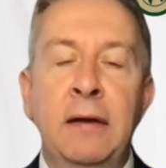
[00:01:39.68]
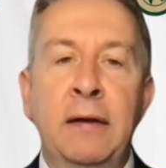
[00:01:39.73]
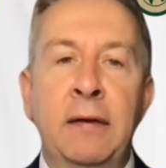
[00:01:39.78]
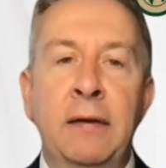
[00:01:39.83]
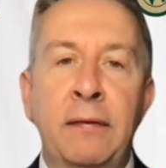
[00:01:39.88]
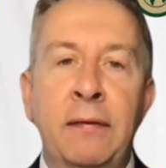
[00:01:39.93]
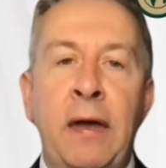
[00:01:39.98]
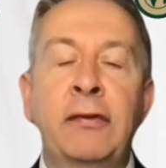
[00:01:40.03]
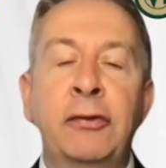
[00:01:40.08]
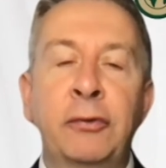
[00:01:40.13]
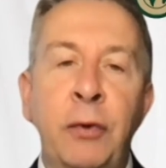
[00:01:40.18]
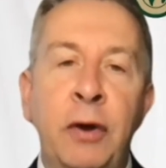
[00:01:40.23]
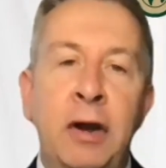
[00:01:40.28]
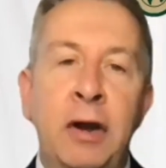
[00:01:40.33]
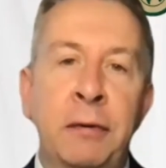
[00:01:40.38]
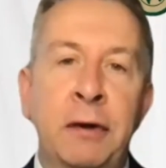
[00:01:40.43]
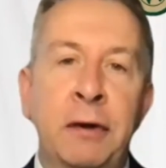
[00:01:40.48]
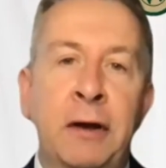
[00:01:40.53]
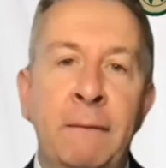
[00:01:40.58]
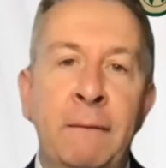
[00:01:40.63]
that's when
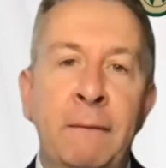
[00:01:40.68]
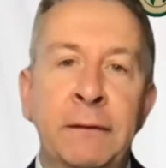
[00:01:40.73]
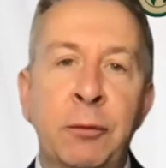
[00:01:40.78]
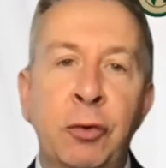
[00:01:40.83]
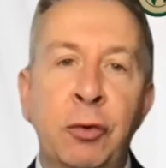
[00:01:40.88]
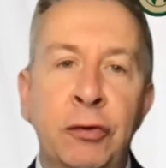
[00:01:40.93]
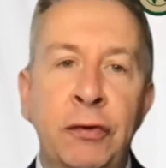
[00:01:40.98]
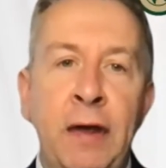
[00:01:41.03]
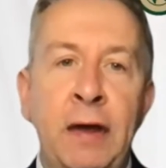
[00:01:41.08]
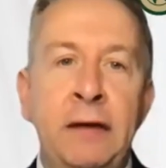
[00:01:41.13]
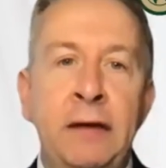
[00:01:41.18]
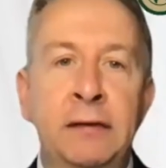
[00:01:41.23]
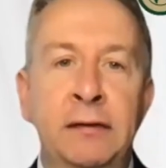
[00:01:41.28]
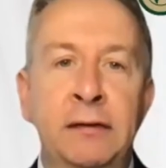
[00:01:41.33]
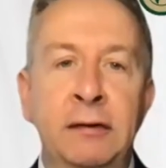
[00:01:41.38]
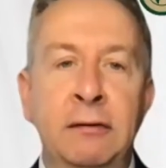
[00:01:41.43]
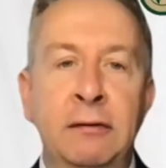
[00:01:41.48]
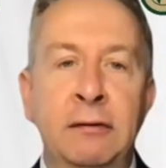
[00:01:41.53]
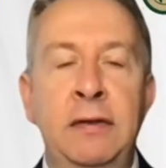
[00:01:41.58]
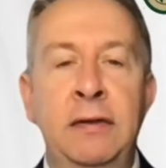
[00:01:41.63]
it becomes more
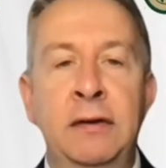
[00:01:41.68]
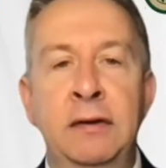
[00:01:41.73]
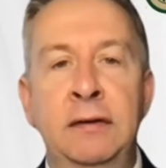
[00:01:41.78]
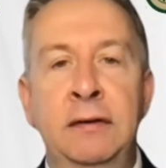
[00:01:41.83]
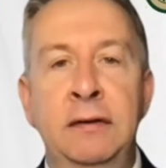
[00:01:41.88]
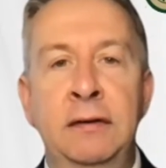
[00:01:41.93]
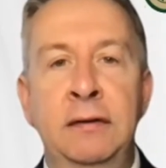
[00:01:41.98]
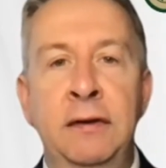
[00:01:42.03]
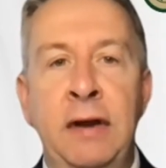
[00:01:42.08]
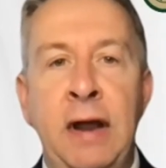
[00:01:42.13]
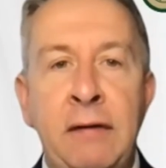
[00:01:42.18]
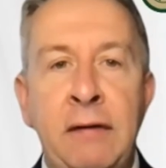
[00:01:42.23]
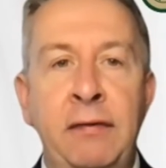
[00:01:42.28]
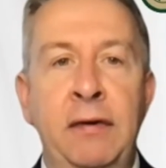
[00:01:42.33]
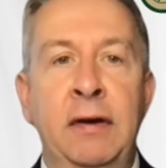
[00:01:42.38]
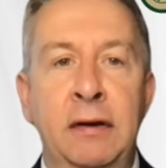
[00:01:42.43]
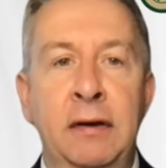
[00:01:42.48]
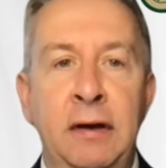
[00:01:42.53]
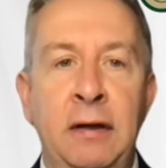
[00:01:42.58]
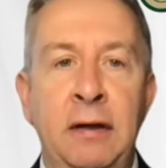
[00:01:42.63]
necessary than
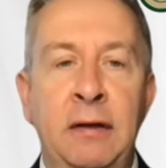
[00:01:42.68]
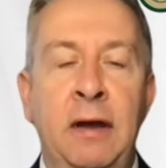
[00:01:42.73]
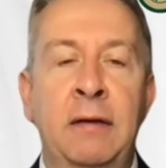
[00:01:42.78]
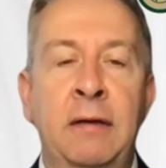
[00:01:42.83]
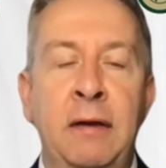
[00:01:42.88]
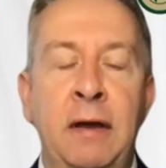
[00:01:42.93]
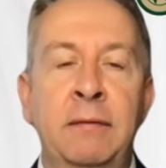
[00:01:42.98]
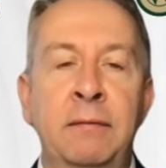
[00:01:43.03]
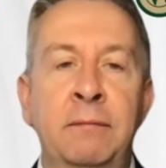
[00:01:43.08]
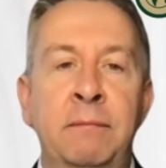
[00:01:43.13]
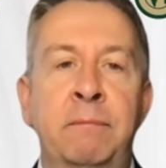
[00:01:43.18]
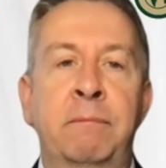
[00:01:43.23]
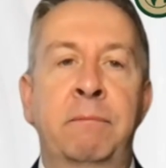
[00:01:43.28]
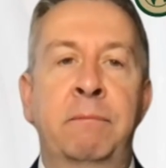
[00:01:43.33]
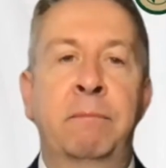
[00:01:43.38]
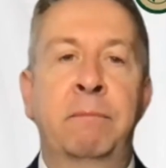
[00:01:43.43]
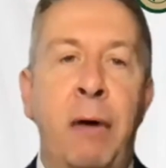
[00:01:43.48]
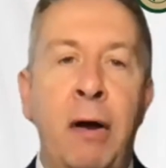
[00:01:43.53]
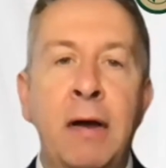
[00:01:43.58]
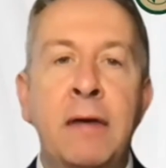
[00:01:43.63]
ever. And
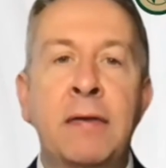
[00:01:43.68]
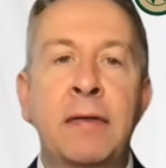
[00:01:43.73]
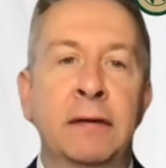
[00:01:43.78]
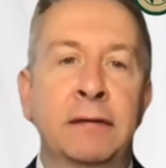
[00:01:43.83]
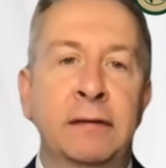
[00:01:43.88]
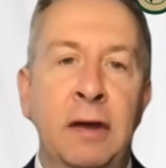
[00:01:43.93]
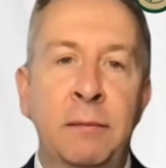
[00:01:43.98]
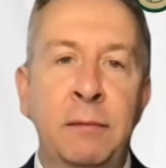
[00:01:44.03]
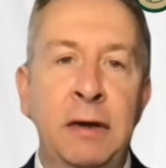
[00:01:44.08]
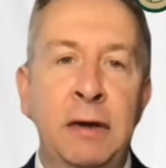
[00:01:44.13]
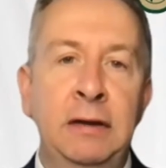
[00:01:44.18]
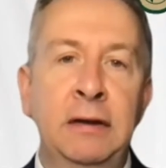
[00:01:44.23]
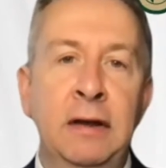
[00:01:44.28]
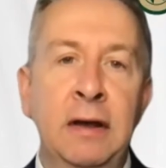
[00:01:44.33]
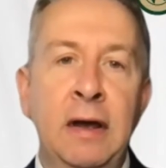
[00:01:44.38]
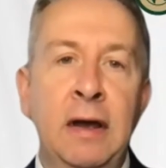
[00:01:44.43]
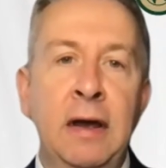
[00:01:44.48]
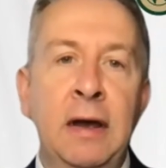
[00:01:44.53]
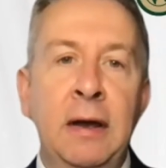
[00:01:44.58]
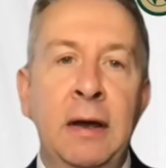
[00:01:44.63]
by this, I mean
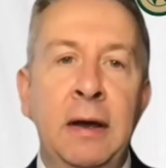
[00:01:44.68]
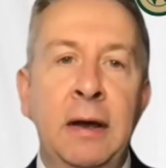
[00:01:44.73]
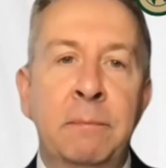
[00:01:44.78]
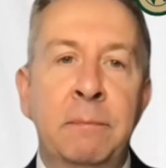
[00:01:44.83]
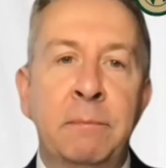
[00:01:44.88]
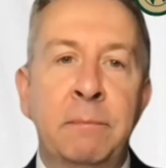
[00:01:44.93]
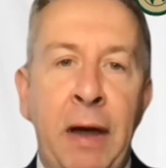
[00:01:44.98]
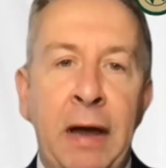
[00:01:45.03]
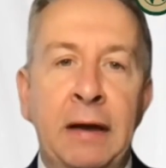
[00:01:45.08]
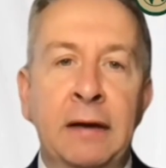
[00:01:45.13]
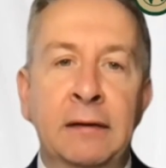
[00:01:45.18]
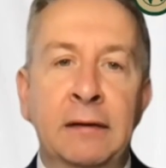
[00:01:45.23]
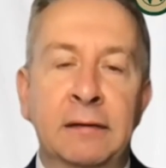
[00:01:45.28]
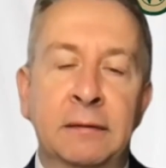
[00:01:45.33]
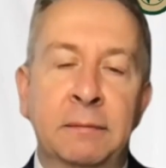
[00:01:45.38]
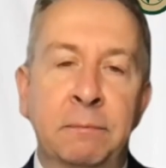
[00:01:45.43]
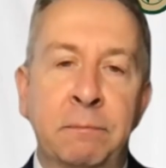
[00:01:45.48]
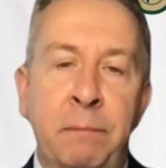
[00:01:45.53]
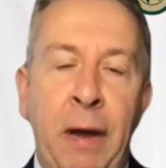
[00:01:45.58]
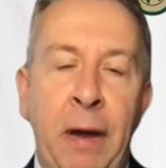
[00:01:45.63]

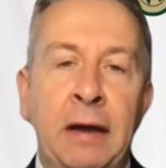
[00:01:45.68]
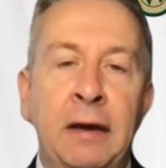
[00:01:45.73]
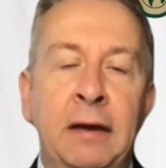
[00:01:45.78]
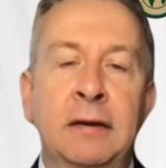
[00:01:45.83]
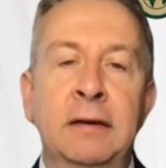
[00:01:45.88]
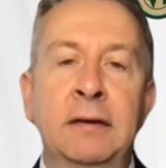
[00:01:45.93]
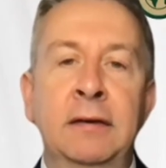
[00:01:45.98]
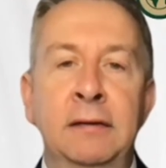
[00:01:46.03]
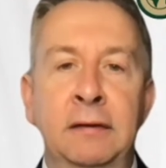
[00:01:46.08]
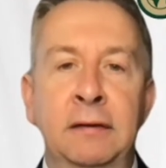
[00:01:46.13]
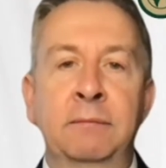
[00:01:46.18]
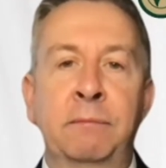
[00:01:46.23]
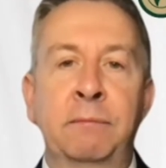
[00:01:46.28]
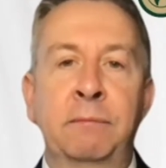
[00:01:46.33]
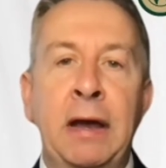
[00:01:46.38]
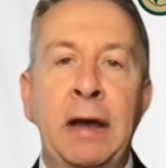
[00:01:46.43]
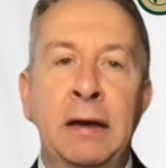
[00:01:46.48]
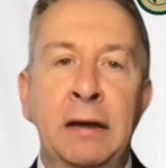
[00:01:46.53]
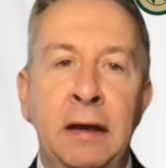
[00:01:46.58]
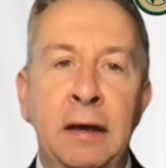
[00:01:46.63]
banks, bankers, and
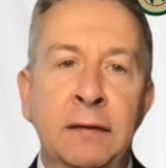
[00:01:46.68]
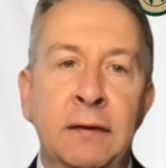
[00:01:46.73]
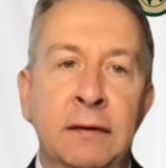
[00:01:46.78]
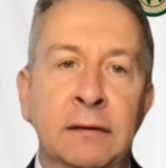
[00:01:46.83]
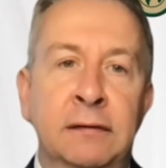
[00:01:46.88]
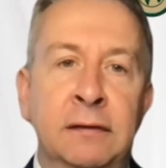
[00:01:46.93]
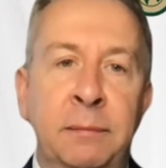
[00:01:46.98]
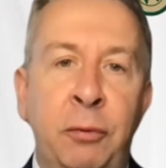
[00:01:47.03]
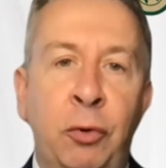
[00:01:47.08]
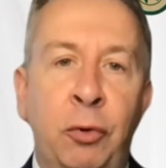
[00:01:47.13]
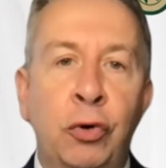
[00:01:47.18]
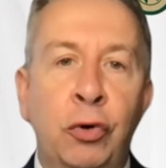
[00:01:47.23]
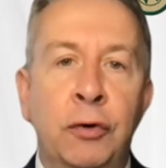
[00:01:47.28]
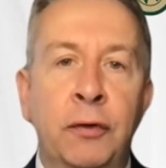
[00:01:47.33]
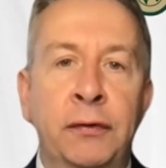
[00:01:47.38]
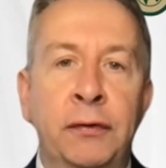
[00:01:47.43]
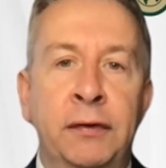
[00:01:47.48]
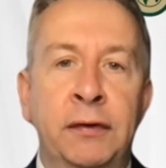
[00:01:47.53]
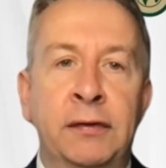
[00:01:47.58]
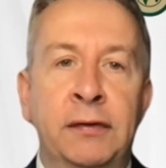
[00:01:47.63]
banking that
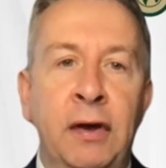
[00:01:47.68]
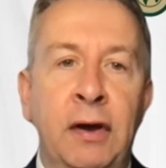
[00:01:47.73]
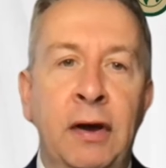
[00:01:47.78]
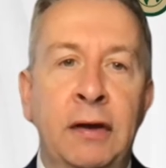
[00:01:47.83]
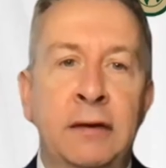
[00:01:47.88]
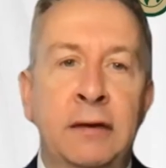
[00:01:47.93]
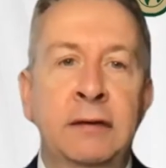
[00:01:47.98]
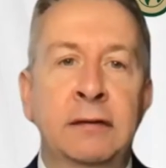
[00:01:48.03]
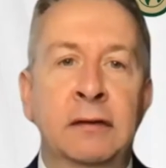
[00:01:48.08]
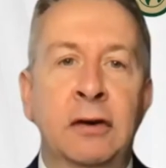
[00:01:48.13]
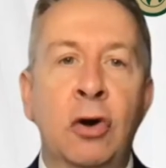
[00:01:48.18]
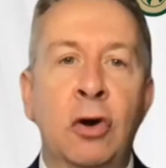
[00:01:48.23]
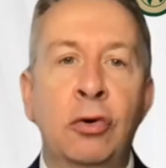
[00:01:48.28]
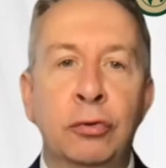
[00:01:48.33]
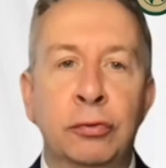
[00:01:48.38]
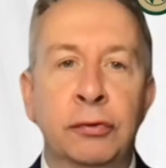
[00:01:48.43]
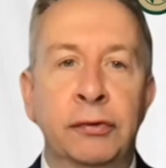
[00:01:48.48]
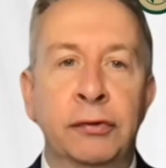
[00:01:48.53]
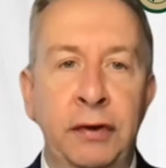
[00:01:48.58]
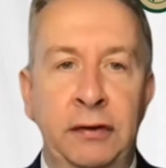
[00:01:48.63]
support society's
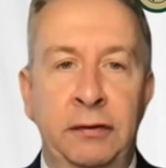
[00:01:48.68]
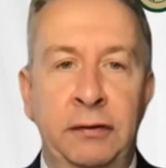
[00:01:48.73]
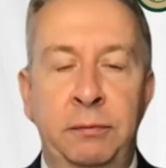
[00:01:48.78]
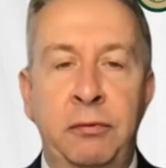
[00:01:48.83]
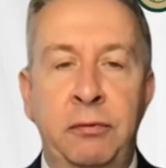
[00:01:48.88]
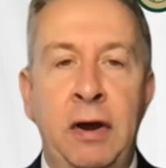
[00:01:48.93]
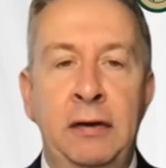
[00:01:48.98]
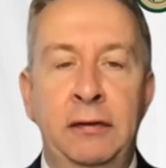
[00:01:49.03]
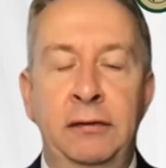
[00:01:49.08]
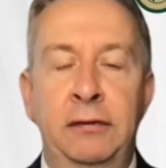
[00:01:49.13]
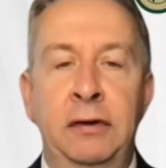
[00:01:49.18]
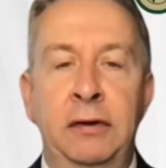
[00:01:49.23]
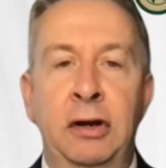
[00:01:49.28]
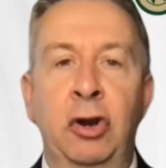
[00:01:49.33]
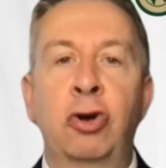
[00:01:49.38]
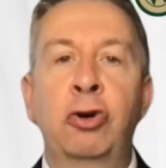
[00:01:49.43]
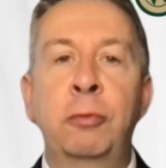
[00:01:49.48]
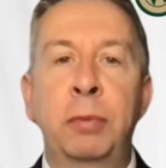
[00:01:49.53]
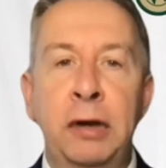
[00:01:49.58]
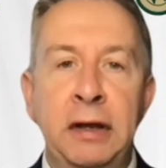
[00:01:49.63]
goals expressed
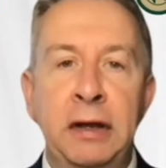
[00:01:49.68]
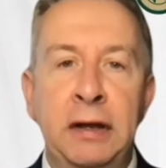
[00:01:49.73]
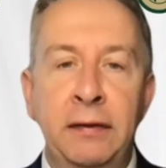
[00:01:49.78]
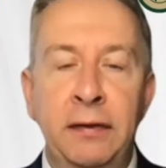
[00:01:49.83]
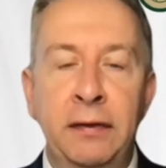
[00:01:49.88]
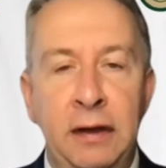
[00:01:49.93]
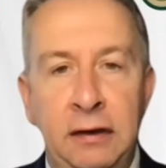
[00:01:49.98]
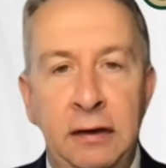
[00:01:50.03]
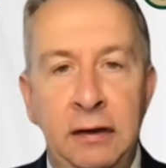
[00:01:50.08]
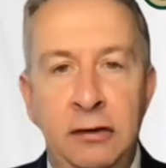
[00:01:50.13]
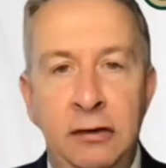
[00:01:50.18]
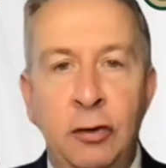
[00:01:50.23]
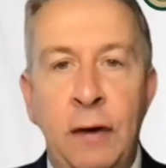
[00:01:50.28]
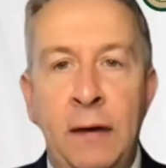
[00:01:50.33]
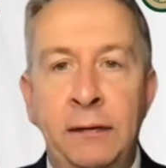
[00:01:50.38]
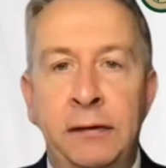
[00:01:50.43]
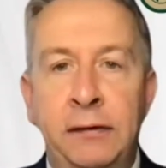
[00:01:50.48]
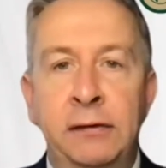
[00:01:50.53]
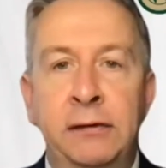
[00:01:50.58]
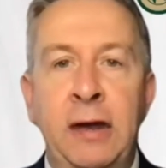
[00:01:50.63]
globally in the
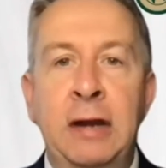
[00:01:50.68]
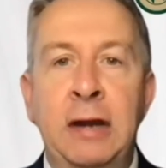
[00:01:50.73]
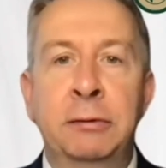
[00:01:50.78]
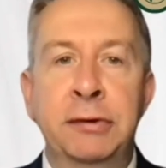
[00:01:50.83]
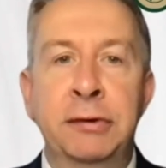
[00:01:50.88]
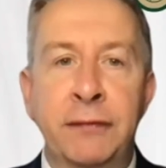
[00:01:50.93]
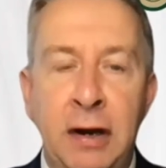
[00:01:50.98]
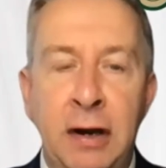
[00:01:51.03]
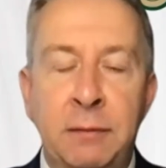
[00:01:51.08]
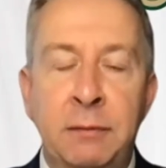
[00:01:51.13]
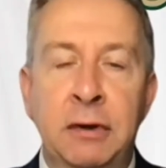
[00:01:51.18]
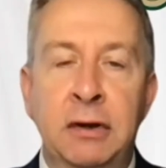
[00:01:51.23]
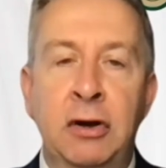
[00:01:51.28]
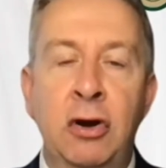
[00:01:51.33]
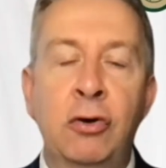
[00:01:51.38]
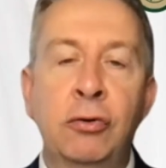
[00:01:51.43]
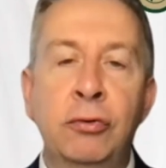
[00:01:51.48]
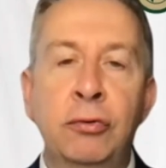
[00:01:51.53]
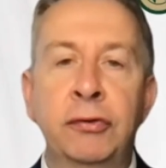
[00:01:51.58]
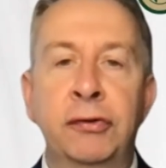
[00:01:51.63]
UN Sustainable Development
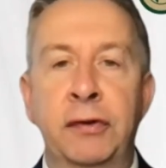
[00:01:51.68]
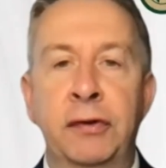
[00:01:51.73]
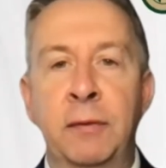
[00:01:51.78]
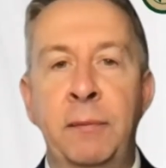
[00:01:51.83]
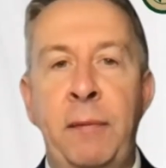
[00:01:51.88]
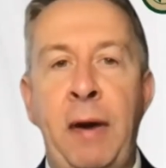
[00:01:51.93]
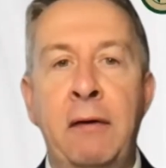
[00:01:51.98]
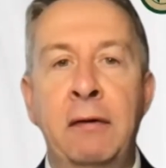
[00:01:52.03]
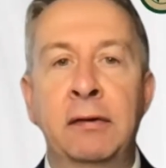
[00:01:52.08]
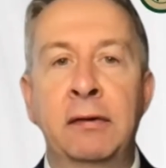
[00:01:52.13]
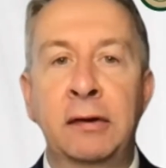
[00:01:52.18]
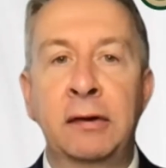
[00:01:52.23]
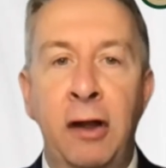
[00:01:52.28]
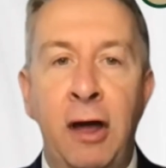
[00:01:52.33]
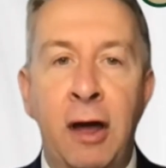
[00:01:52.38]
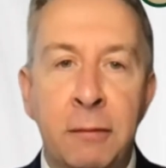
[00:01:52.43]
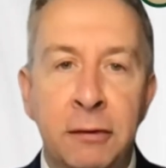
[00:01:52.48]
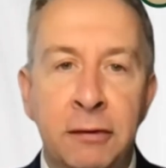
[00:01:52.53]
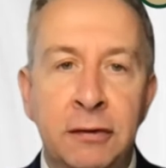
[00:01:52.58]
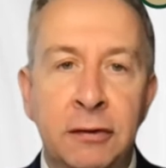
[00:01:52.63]
Goals and the Paris
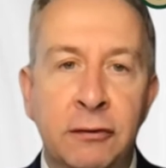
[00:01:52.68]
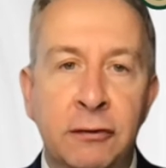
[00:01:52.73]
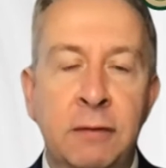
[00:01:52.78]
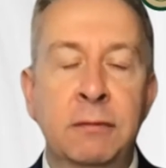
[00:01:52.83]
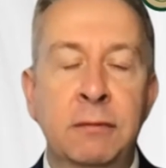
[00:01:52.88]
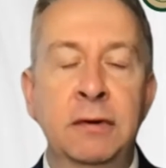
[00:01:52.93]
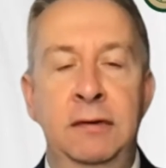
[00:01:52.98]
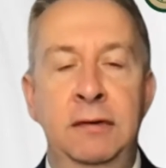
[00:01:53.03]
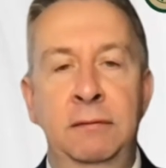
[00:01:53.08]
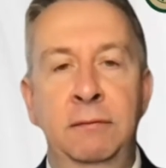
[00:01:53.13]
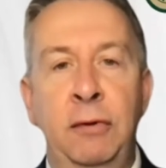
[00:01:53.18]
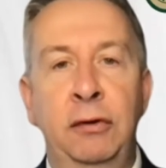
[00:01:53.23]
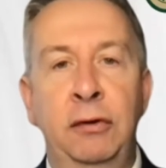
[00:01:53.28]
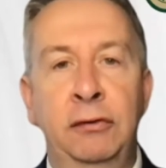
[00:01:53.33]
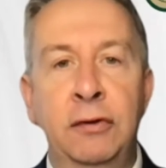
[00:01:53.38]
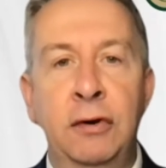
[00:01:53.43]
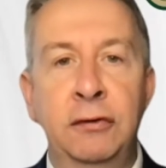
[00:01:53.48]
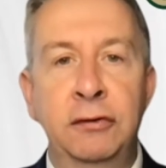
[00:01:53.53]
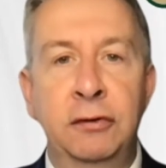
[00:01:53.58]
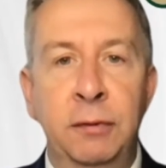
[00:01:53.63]
Climate Agreement,
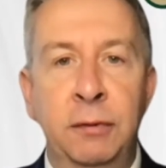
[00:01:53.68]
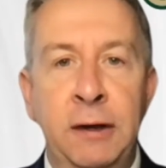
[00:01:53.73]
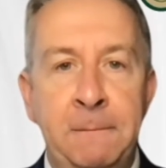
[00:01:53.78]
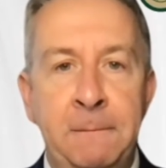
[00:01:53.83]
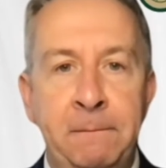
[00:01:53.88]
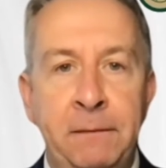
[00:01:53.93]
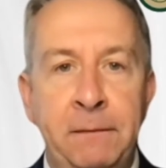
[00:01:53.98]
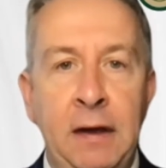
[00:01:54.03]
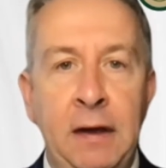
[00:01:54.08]
most notably.